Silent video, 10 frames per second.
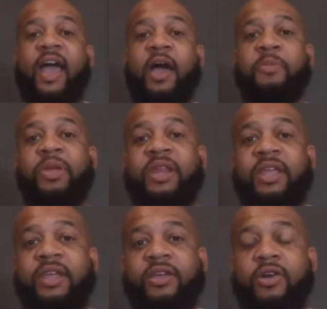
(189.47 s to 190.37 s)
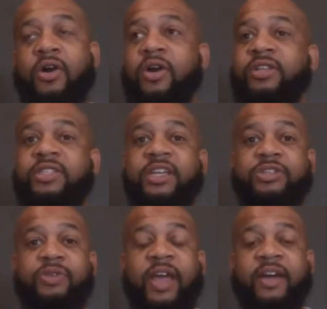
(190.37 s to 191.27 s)
How many cards
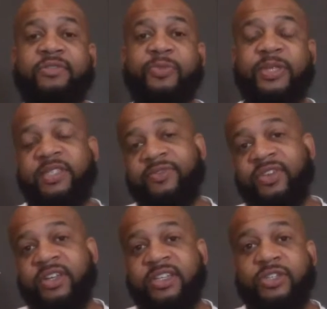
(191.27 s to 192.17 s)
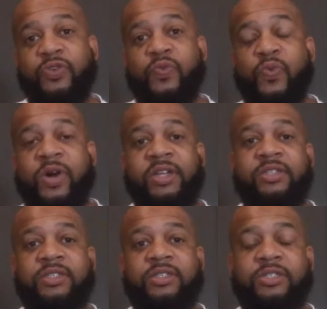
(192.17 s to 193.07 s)
that you have specifically to
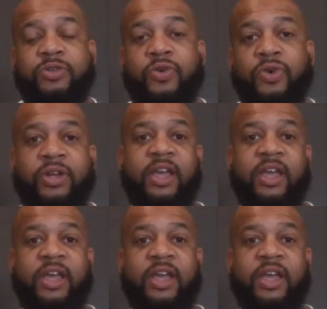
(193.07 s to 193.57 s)
one store?